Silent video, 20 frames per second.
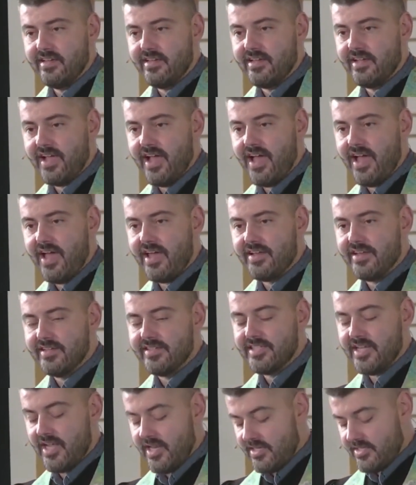God
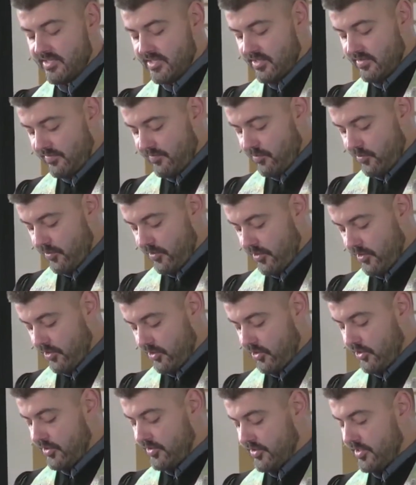intended for their
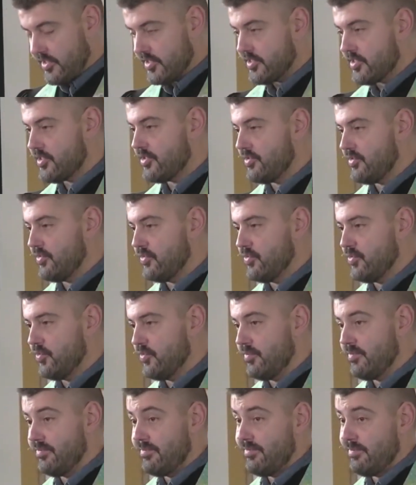goodness to
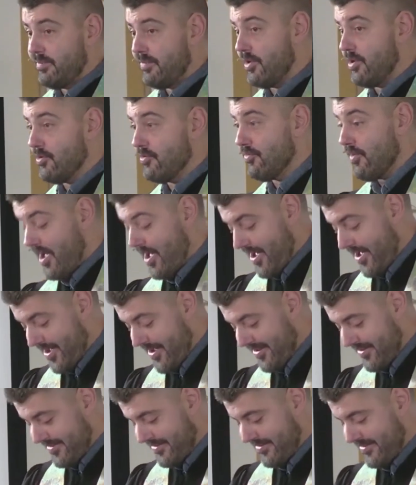
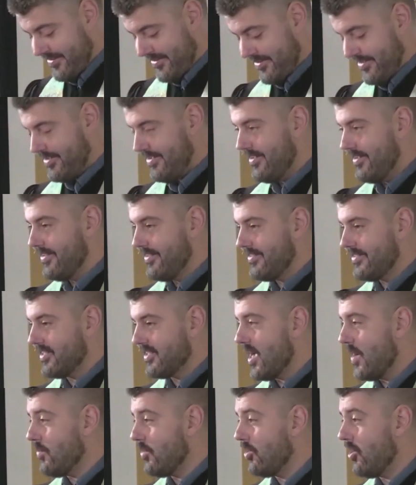para, to
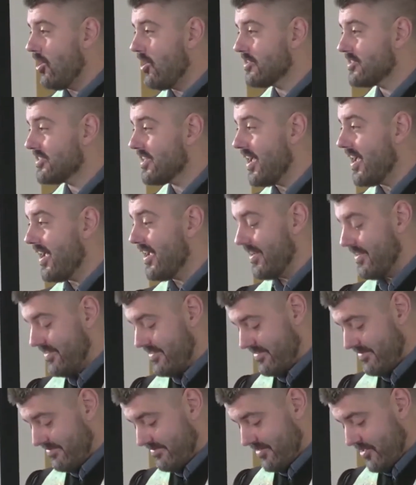come alongside
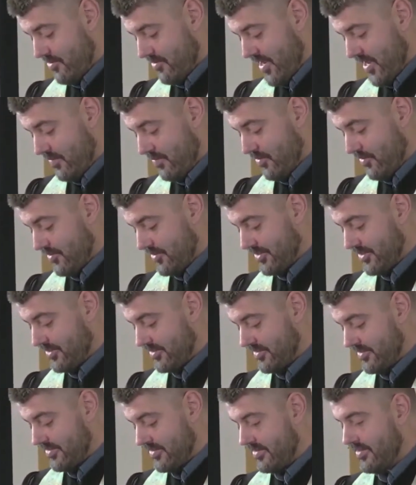their
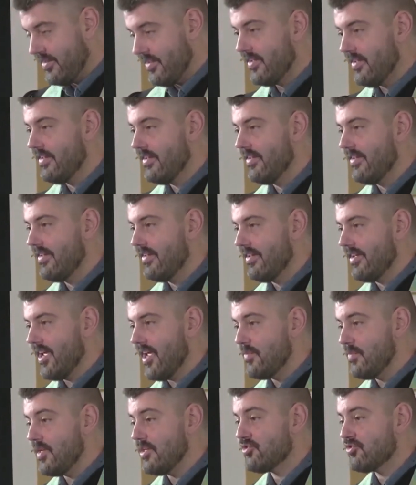neighbors
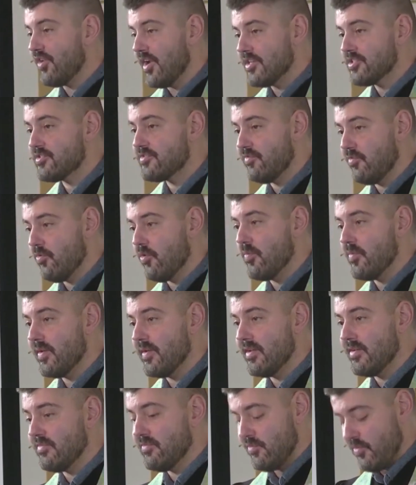and be
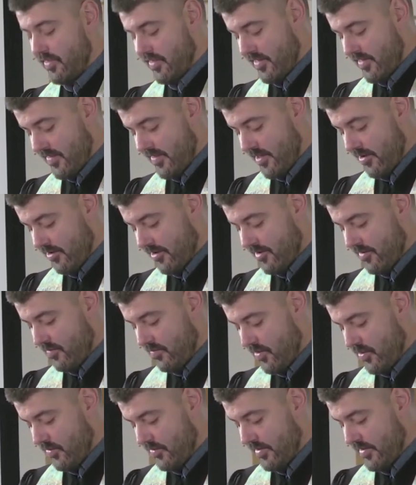transformative within their
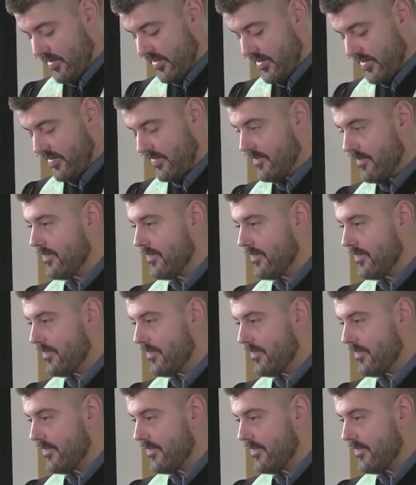community